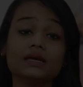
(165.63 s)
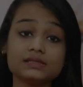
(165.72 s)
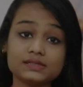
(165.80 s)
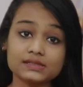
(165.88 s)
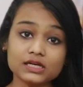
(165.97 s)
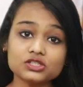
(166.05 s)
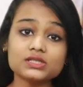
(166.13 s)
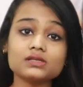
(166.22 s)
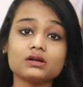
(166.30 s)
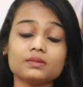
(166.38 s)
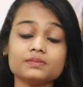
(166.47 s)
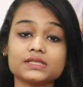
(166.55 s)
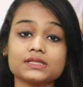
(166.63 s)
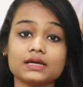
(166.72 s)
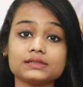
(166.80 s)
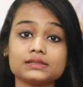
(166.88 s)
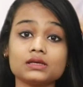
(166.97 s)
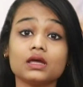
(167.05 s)
In such a
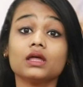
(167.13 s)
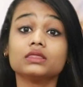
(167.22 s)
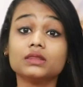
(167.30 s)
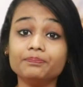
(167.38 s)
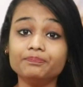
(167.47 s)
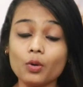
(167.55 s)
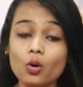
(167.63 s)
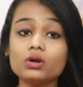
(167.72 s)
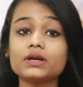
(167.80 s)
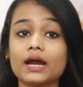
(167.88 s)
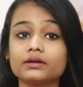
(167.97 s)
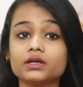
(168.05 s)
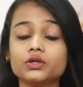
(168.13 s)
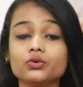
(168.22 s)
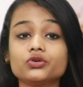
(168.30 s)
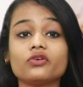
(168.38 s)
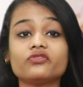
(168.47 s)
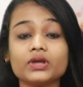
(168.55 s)
circumstance, the bold
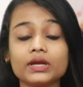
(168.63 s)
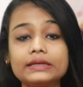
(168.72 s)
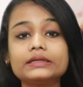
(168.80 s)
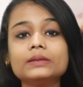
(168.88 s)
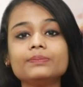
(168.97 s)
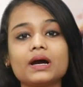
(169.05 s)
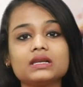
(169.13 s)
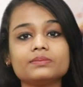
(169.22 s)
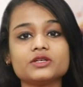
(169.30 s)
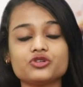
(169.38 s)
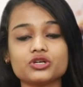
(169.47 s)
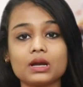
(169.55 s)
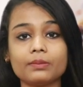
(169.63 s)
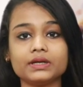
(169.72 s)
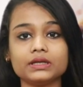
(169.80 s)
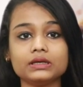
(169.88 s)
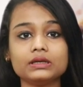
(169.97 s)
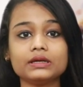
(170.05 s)
attitude of the Indian Parliamentary
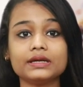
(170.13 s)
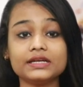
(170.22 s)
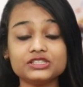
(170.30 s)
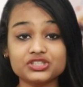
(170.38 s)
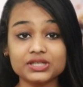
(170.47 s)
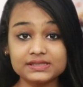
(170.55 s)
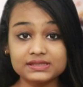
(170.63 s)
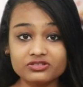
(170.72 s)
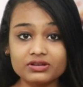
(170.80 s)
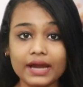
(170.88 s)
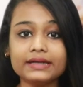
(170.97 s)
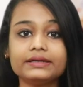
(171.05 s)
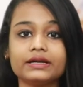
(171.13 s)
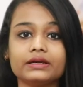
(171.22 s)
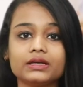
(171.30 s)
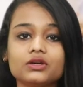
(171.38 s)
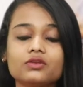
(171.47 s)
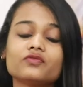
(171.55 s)
Committee in just the right
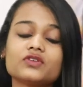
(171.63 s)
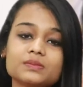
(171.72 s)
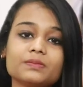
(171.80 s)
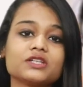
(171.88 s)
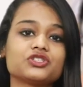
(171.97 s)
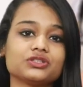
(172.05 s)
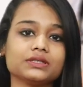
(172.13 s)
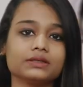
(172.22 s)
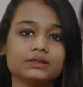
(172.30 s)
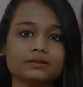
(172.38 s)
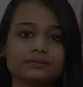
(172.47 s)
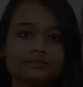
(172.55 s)
degree was much needed.